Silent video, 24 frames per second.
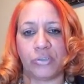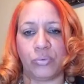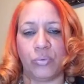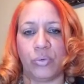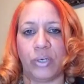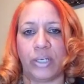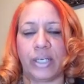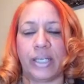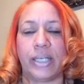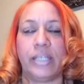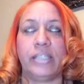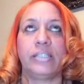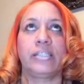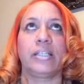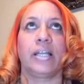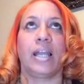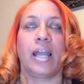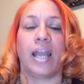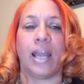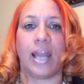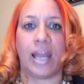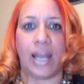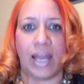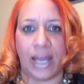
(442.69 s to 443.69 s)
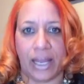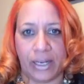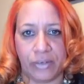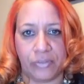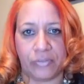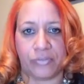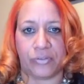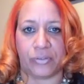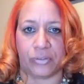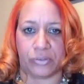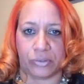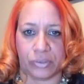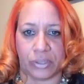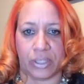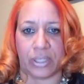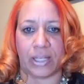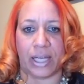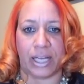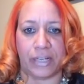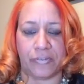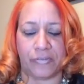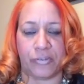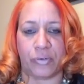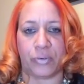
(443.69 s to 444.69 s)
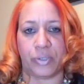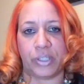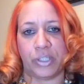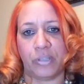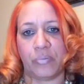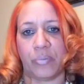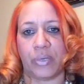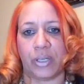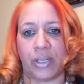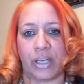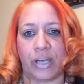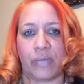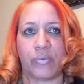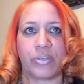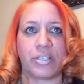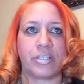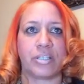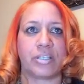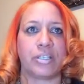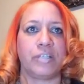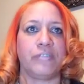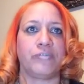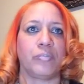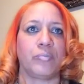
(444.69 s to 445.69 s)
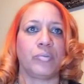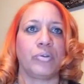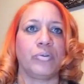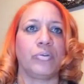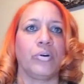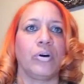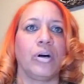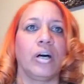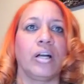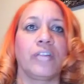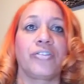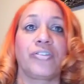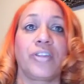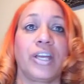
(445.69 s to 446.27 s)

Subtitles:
What a delightful, delightful email I received from you all.